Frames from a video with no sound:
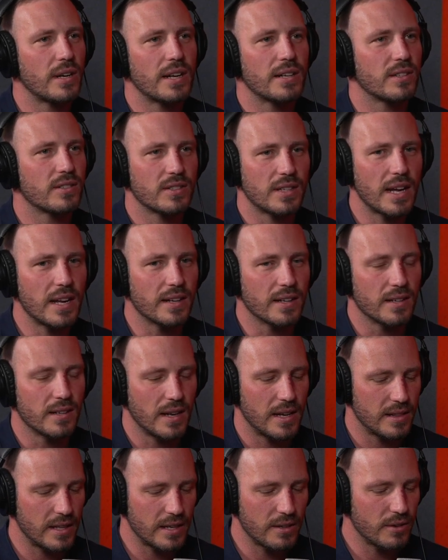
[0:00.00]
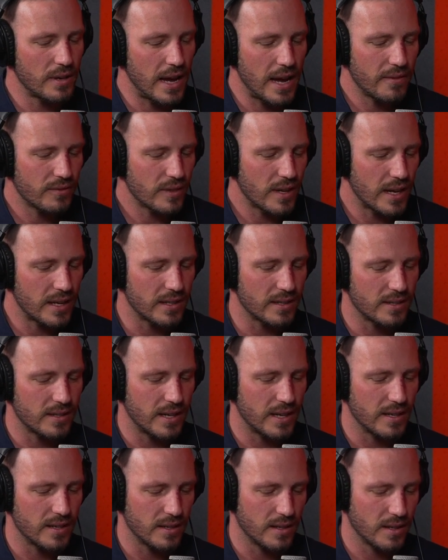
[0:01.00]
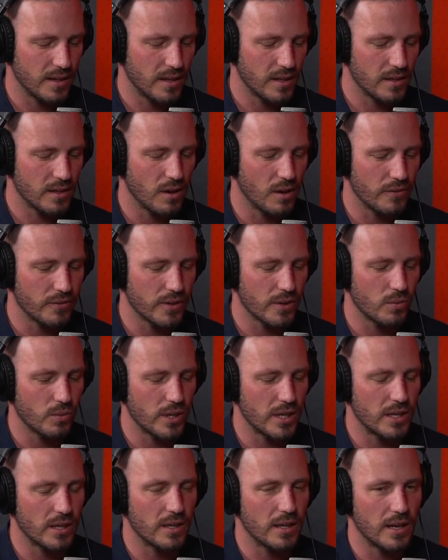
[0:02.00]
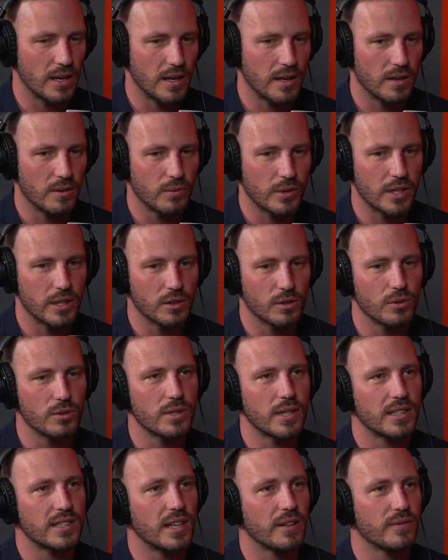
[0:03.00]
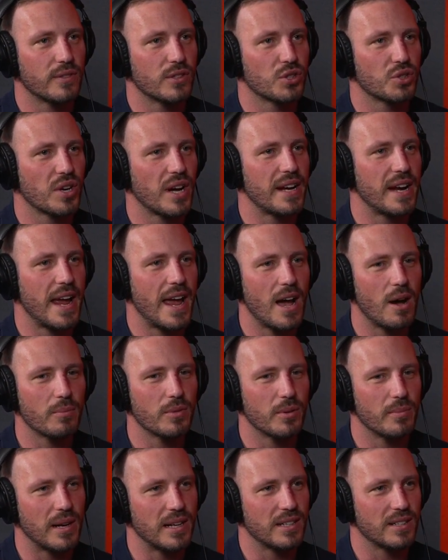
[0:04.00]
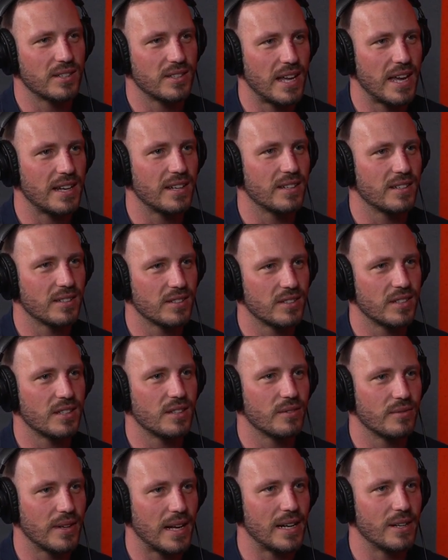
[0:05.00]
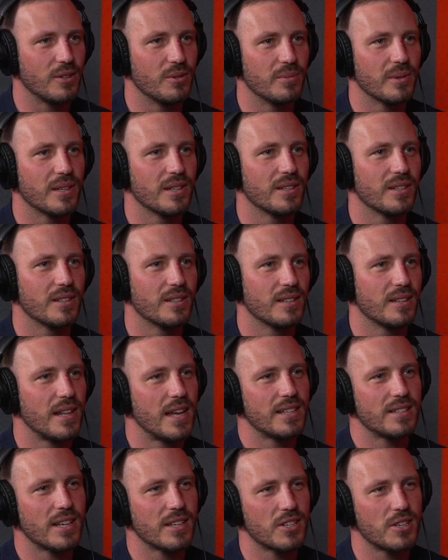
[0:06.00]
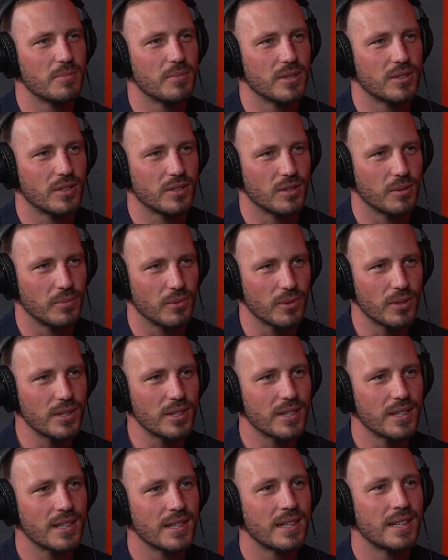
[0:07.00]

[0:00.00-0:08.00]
understand it, and they don't have to understand it. And I think often we can lose ourselves in trying to help them understand it to see the value, but that's actually missing the point,